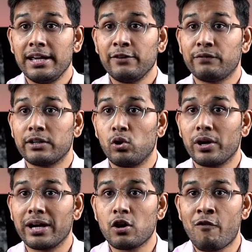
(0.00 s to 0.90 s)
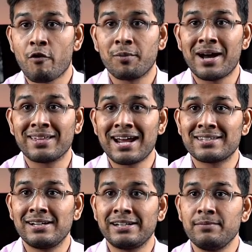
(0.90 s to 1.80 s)
If Manolo get offered from either
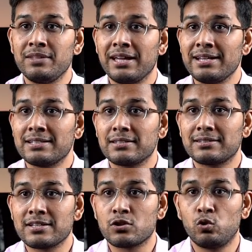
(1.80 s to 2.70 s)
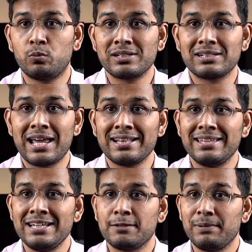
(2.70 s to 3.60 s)
ISL team, there is such rumors like
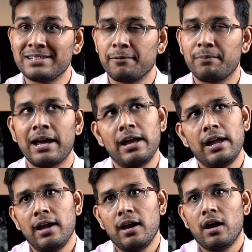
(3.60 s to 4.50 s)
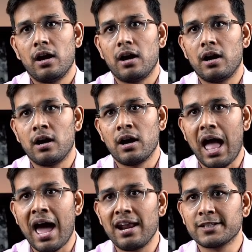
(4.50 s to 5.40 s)
these. Please reply.
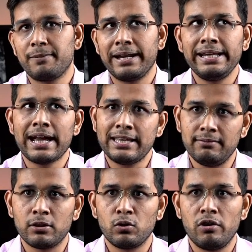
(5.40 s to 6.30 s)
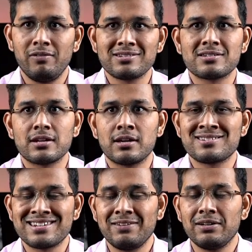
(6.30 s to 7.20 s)
Alex Benny, I think Manolo will
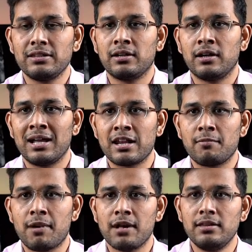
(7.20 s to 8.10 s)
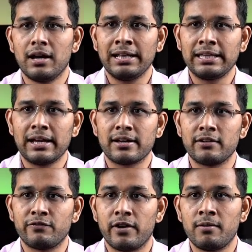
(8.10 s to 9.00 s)
stay with Hyderabad. I think I
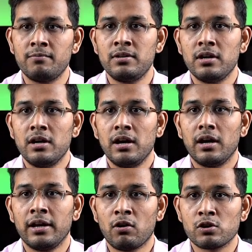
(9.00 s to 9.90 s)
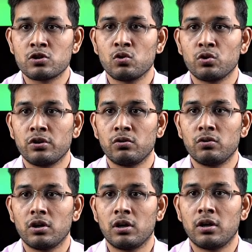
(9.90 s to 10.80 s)
confirmed in also, you know,